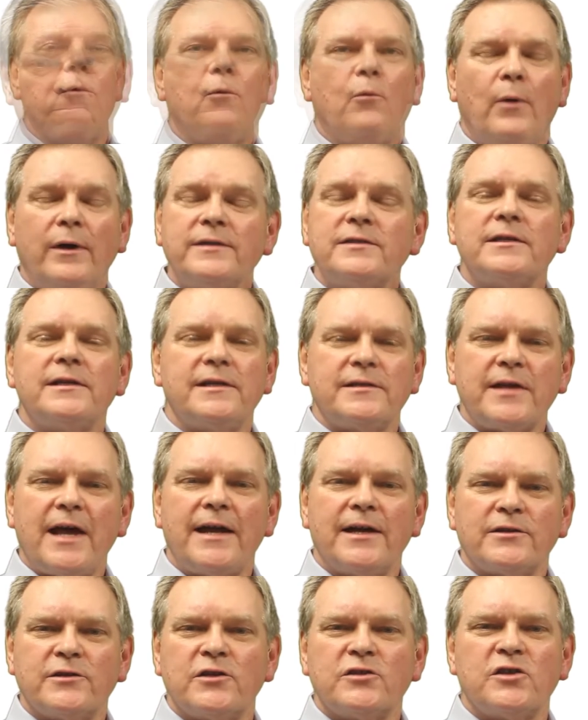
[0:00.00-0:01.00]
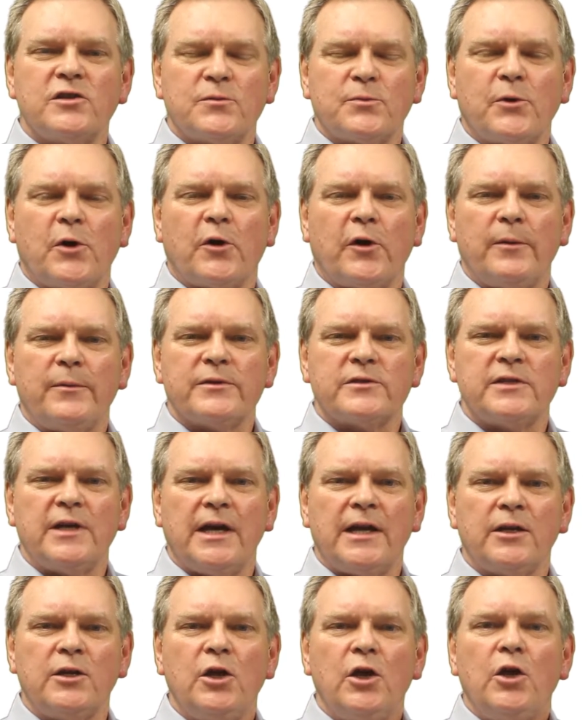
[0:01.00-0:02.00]
Once the Design Assistance Program is
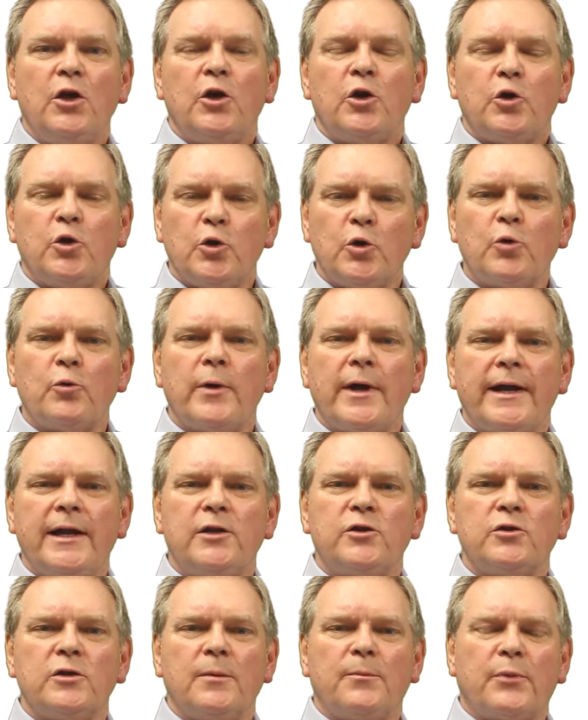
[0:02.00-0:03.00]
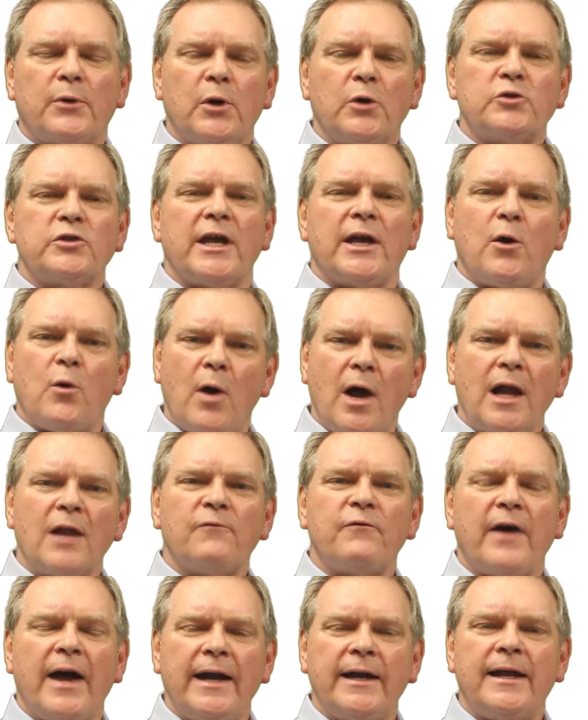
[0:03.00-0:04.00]
done, you're ready to approach a
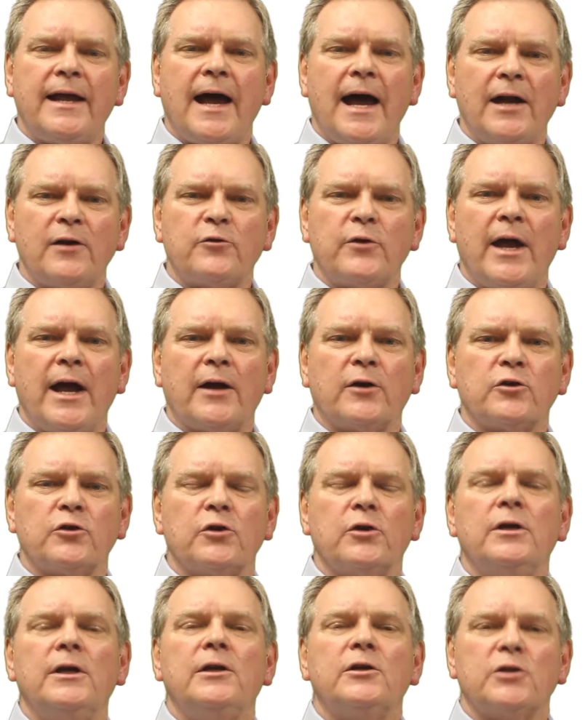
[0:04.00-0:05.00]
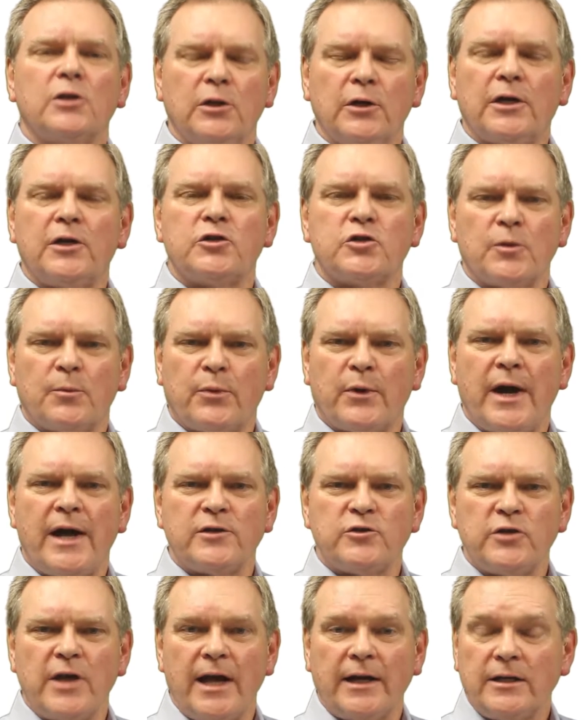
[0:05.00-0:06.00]
qualified contractor to look at your
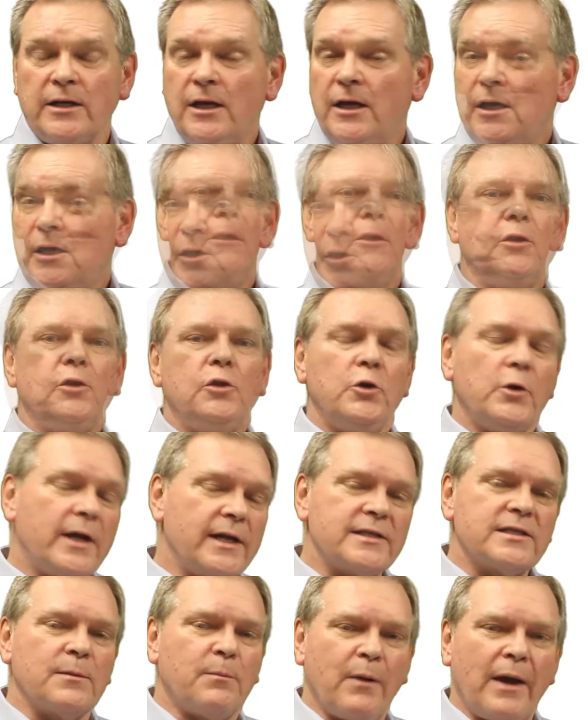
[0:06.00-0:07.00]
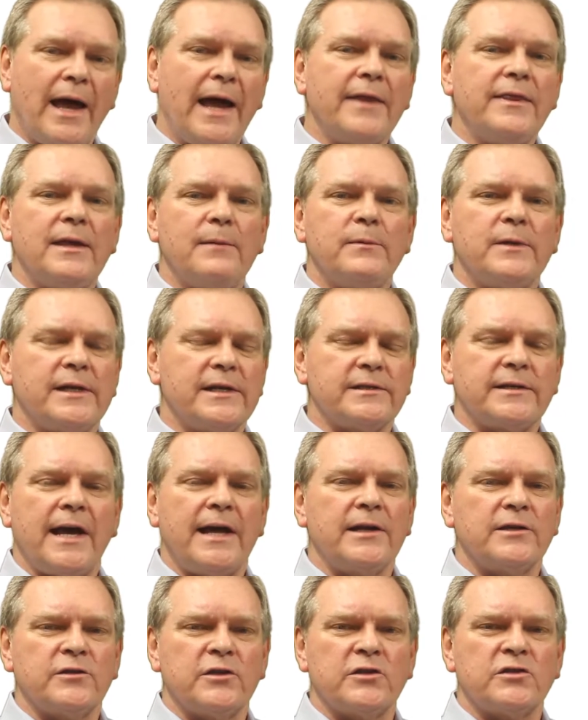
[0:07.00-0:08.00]
project. You can supply them the
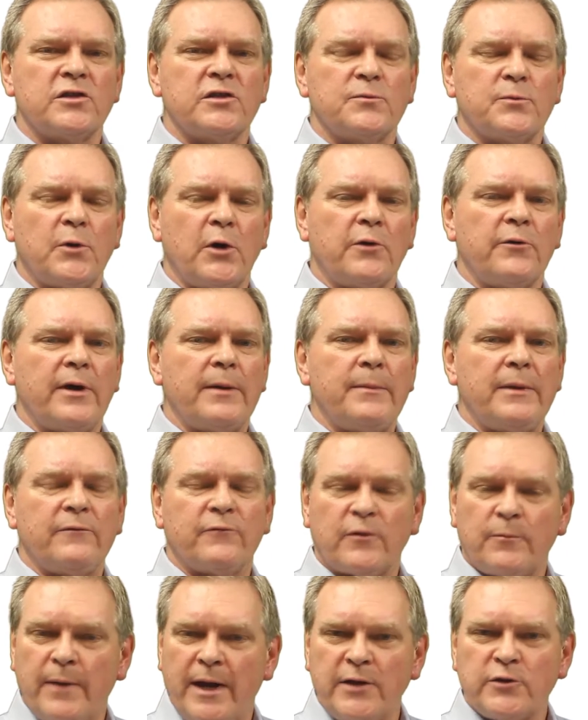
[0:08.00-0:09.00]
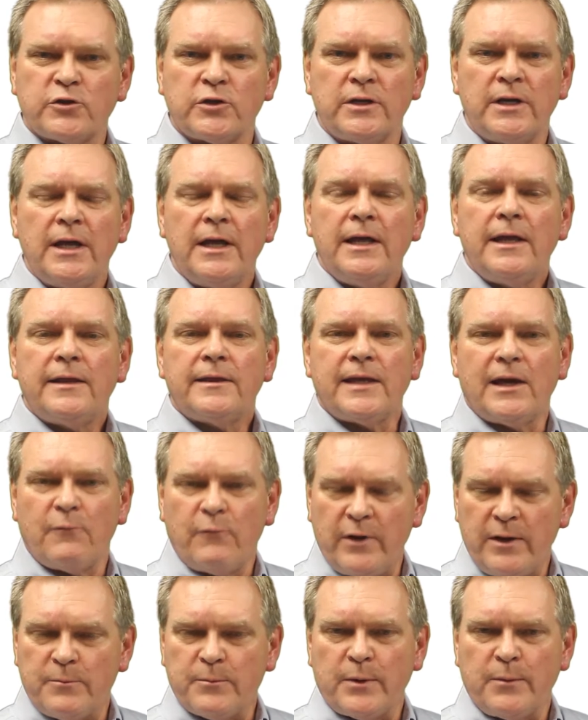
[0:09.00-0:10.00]
Design Assistance Program information that
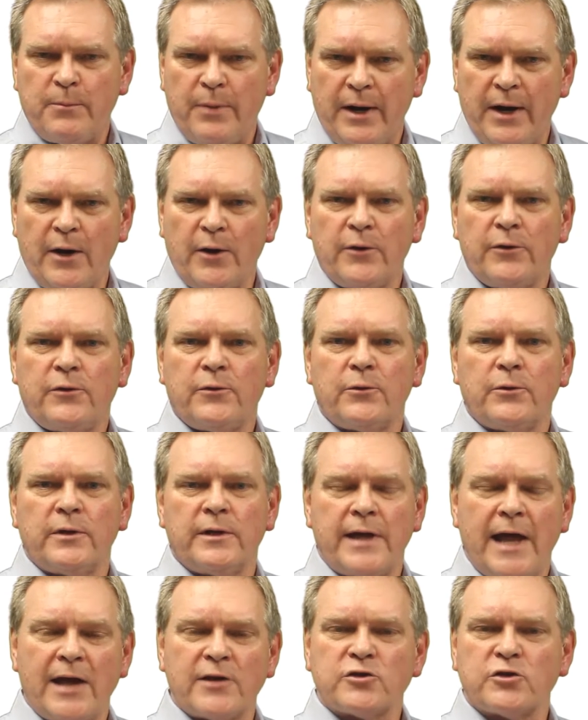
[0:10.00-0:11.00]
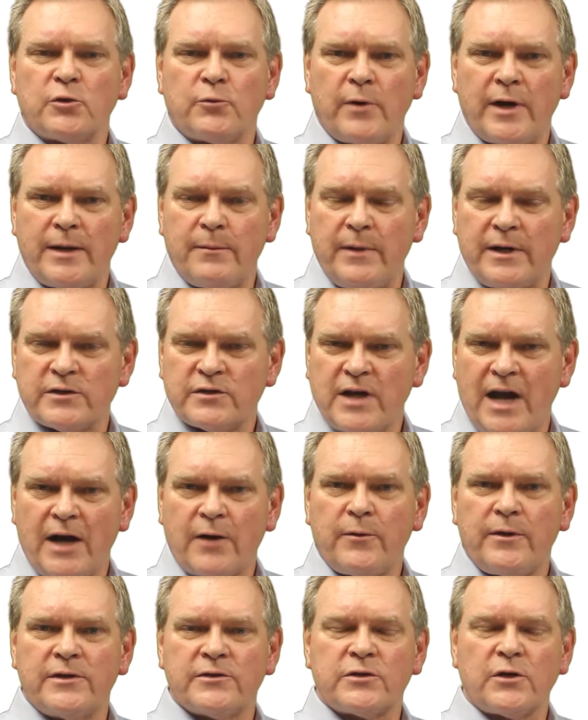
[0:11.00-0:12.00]
we prepared through the National Ready Mix
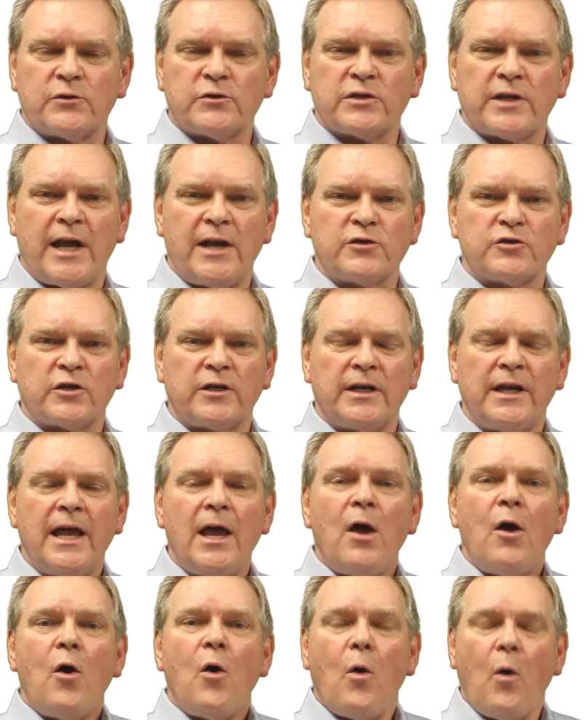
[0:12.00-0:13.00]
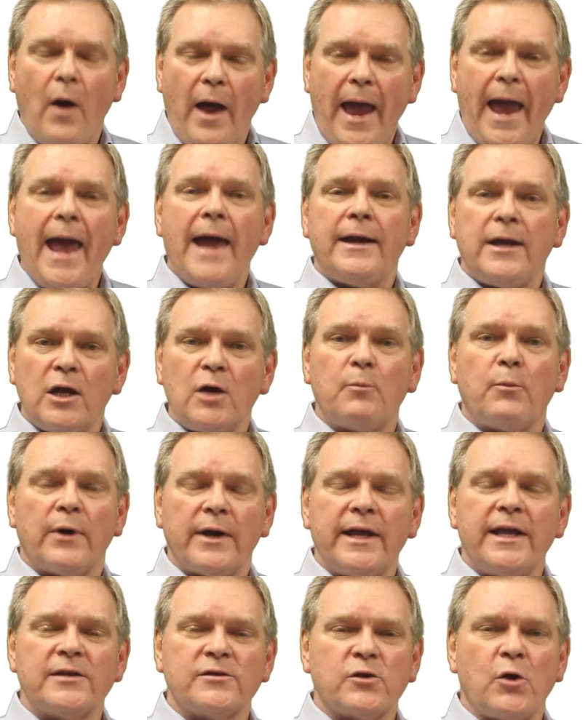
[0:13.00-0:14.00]
Concrete Association, and he'll
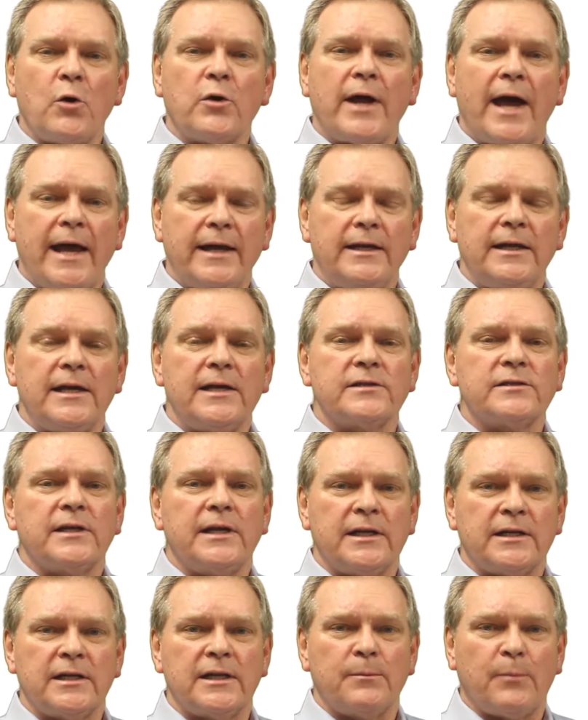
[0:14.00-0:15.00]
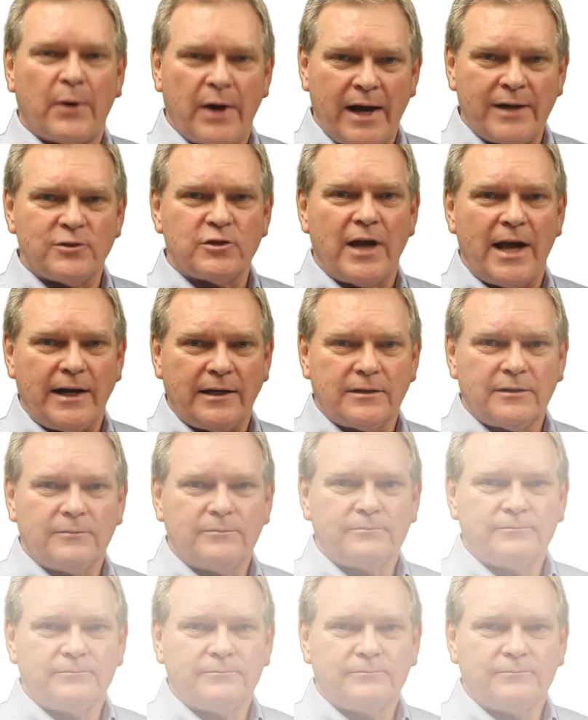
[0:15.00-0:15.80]
bring his own ideas into the project.